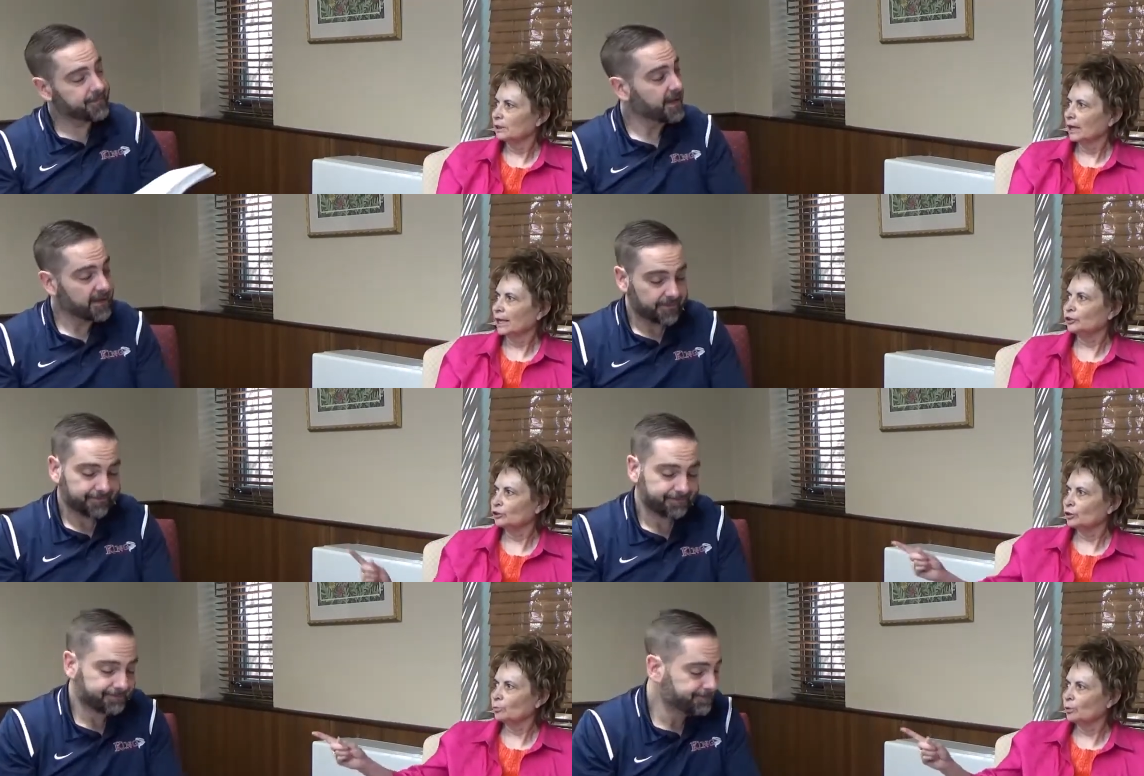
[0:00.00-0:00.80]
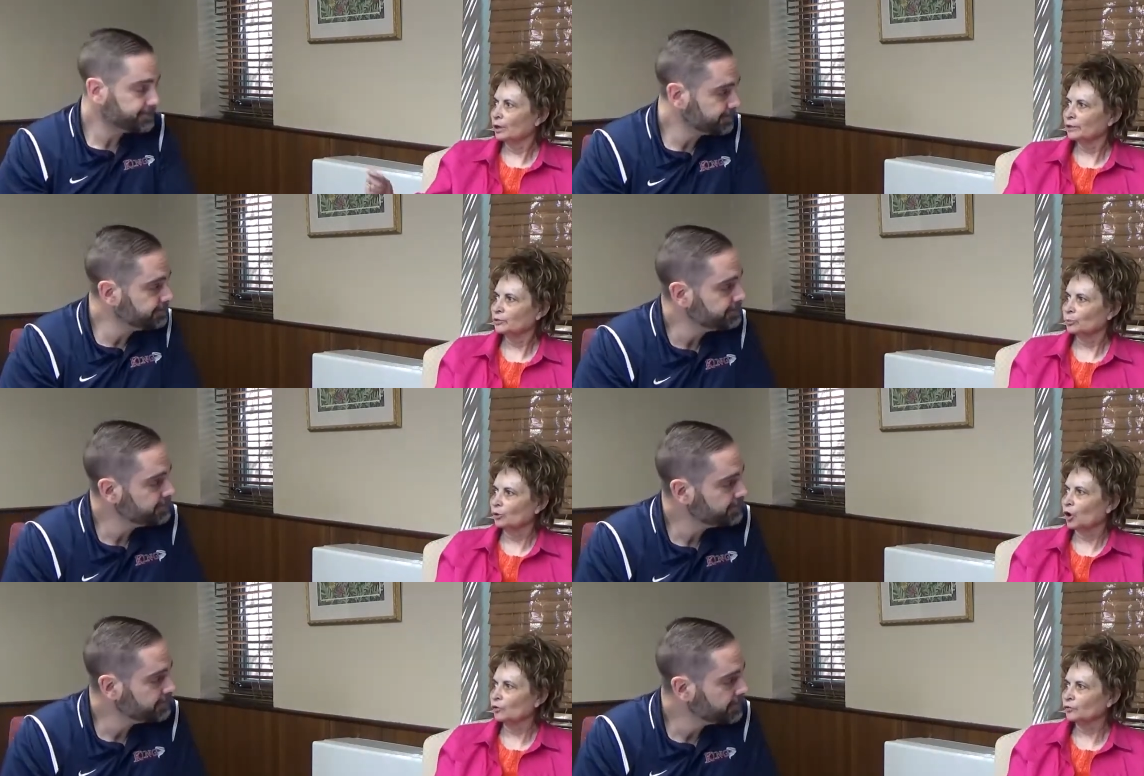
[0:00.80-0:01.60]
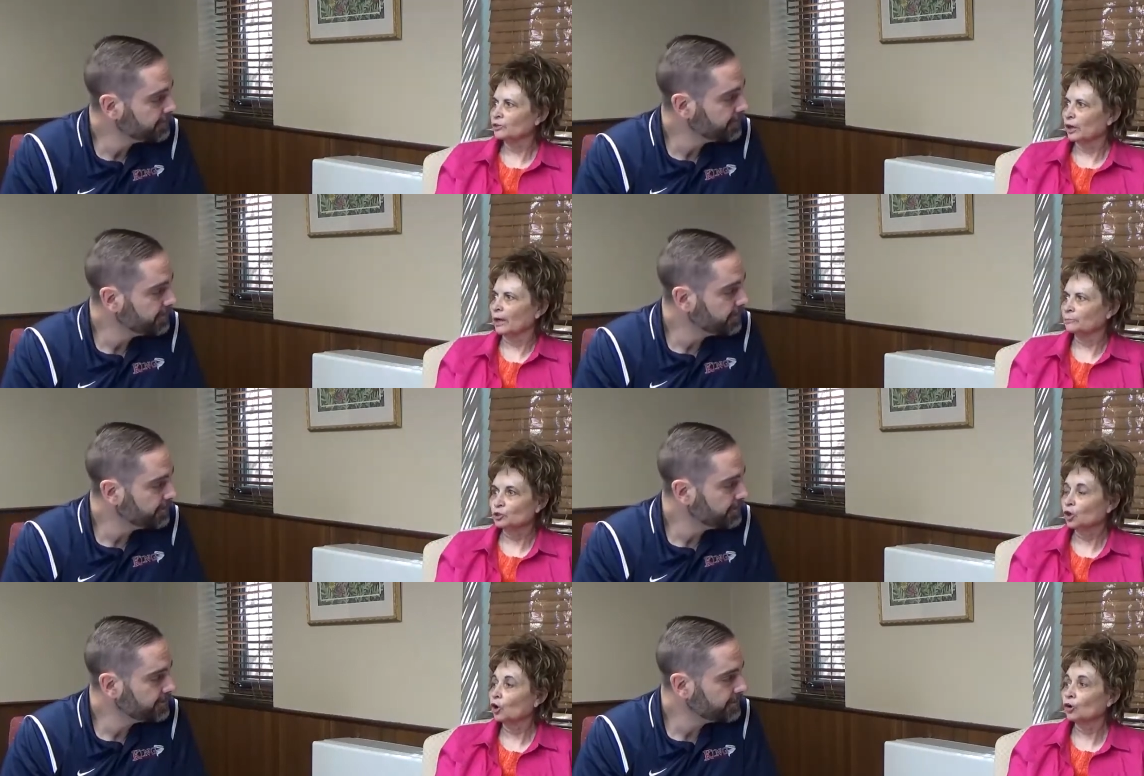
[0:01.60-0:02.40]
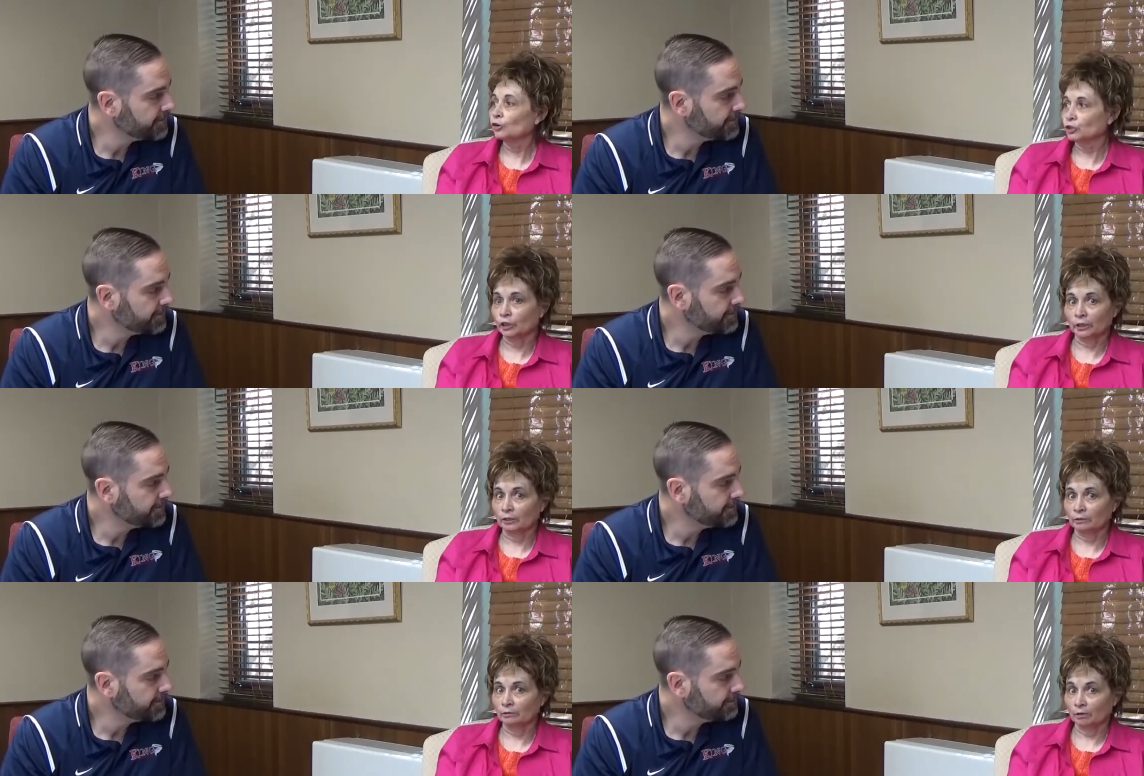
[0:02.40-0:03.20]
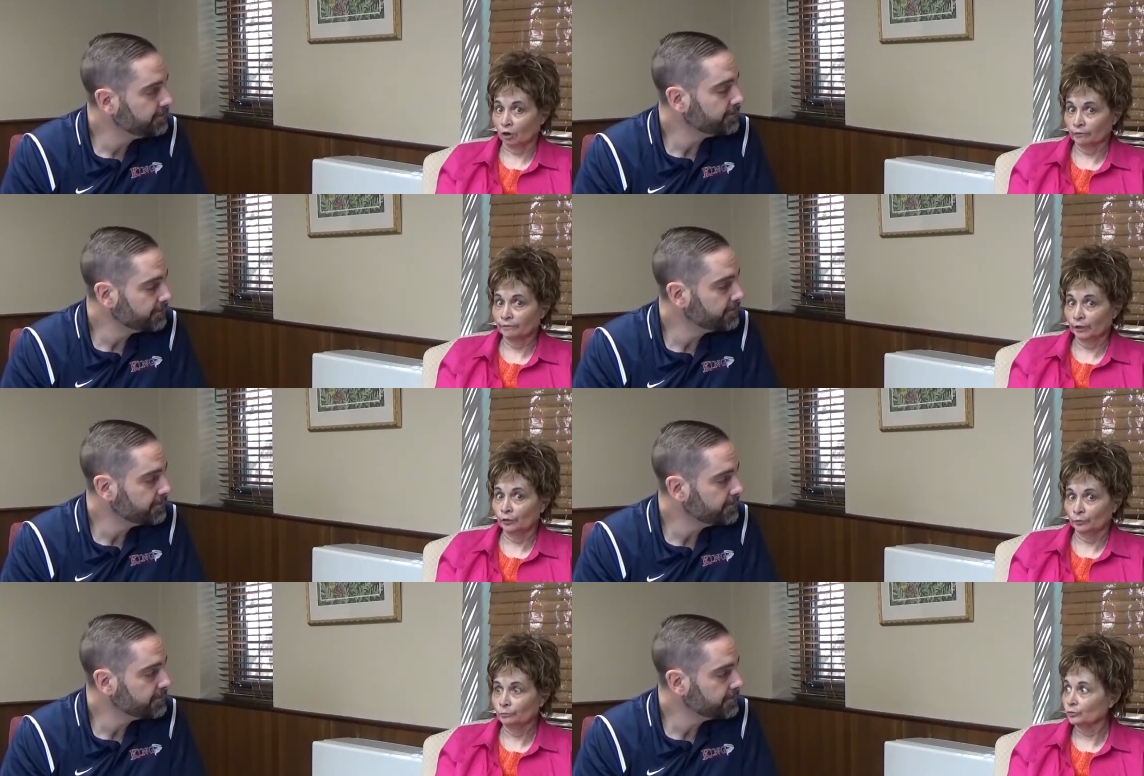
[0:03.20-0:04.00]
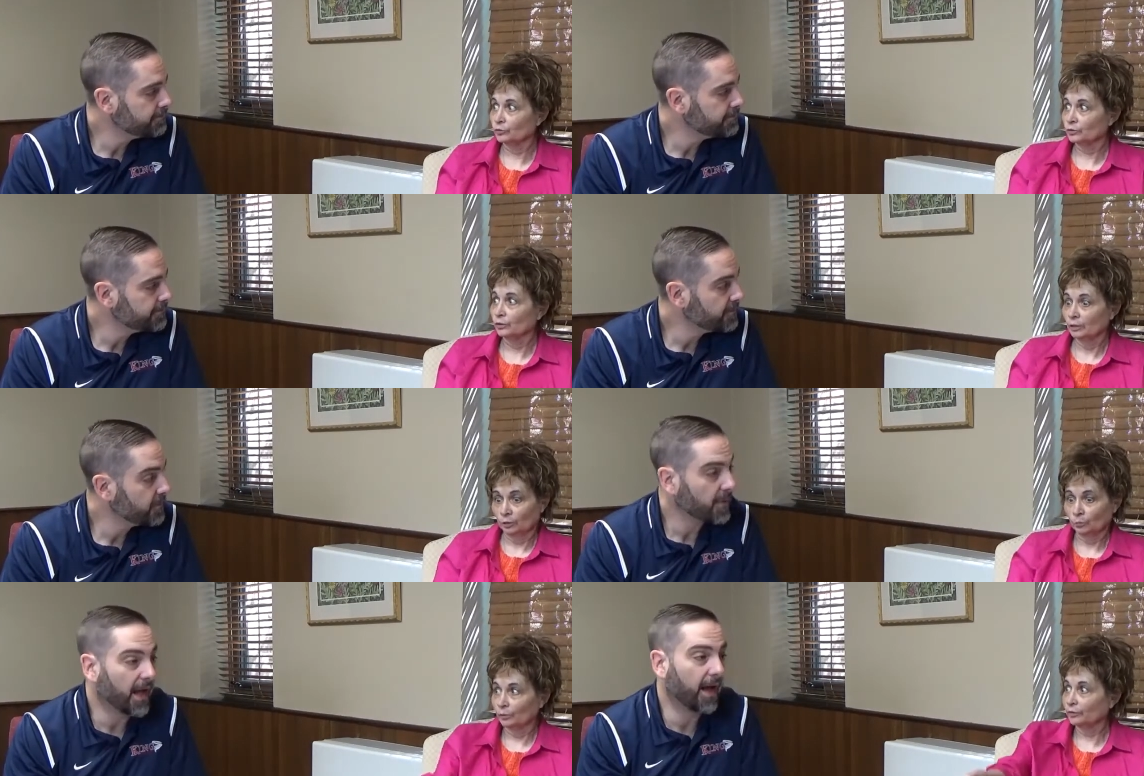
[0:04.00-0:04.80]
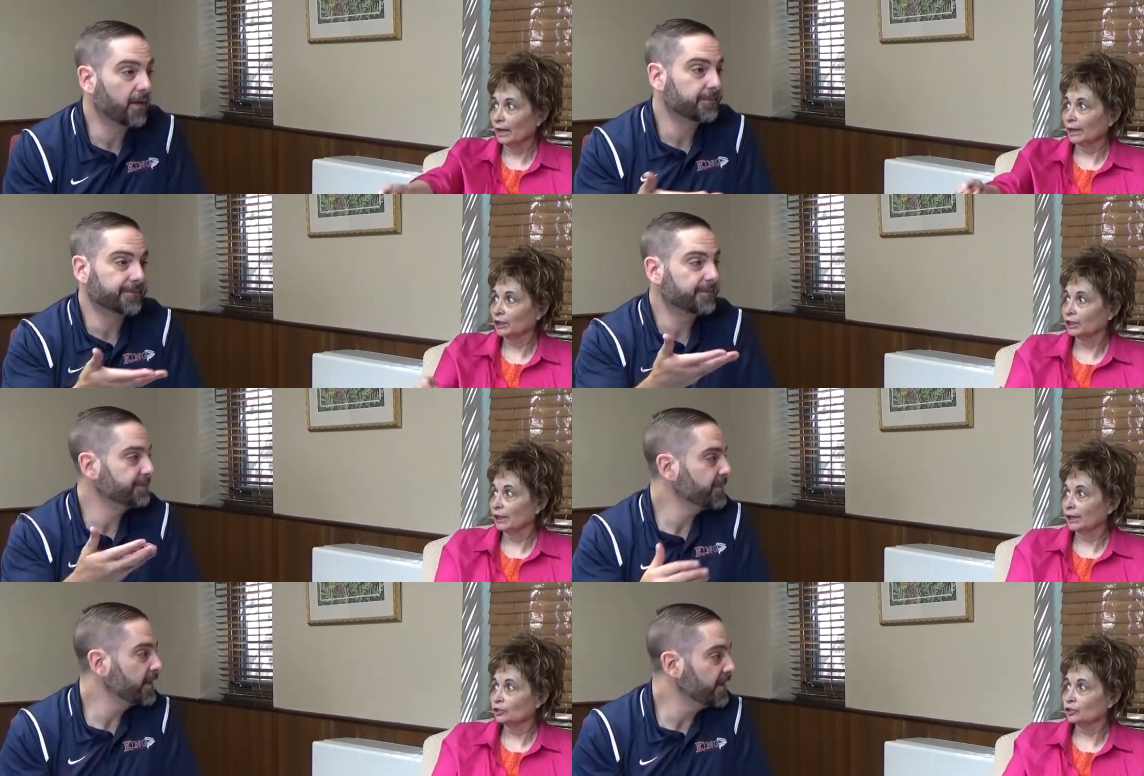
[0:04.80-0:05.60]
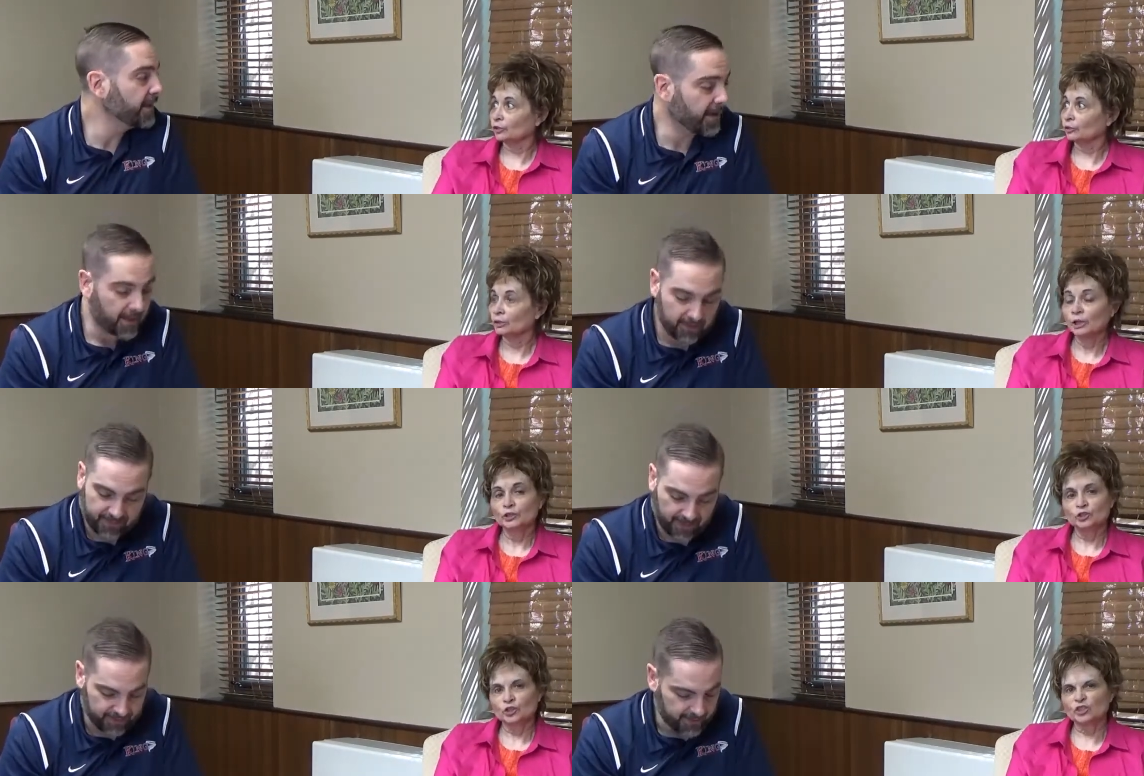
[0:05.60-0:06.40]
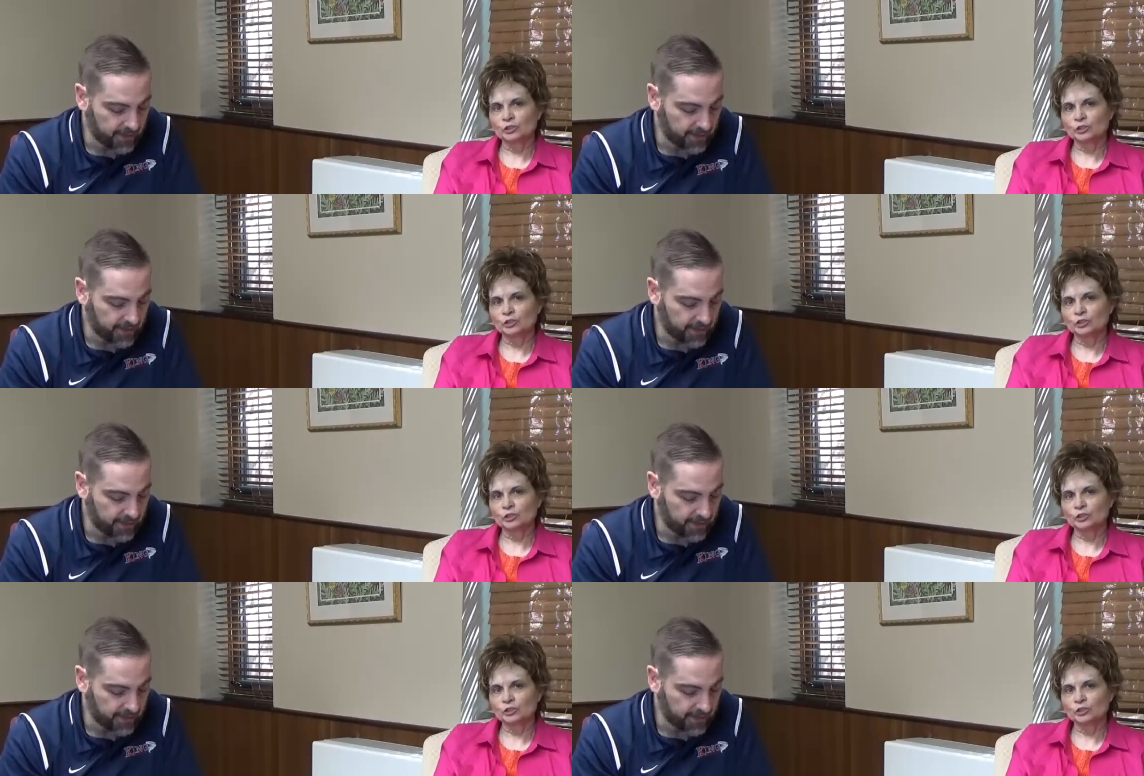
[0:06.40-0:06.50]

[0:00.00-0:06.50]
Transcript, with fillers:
Speaker 1: And you know what? Mm -hmm. We're all the time charging our phones with that connection. Yeah, there Just, you go.